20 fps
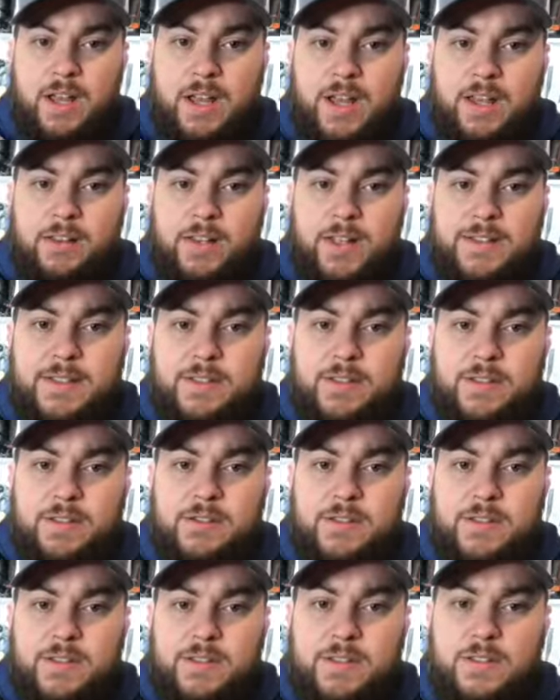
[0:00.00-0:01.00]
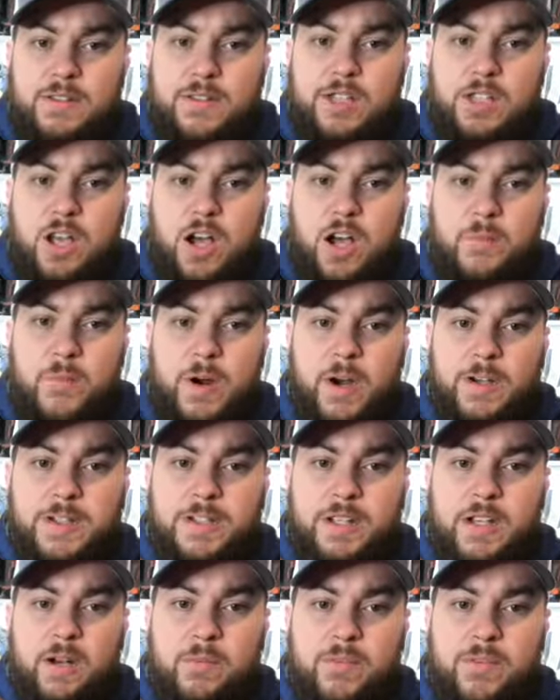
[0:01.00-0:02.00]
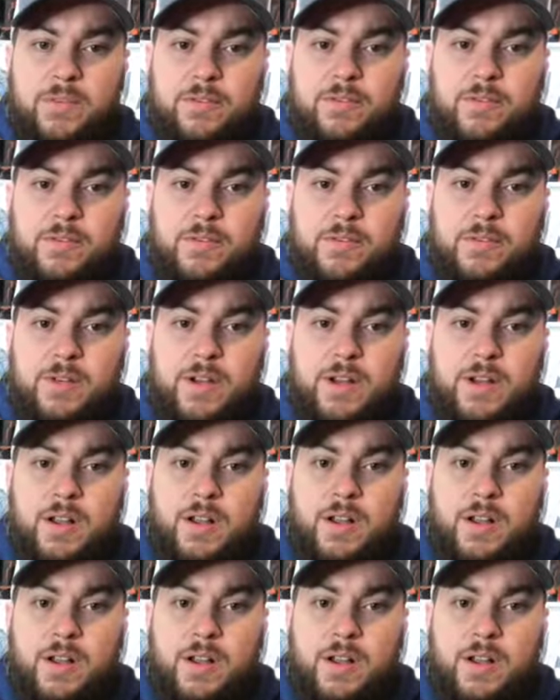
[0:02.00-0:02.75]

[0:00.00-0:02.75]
It lets those saw marks come through.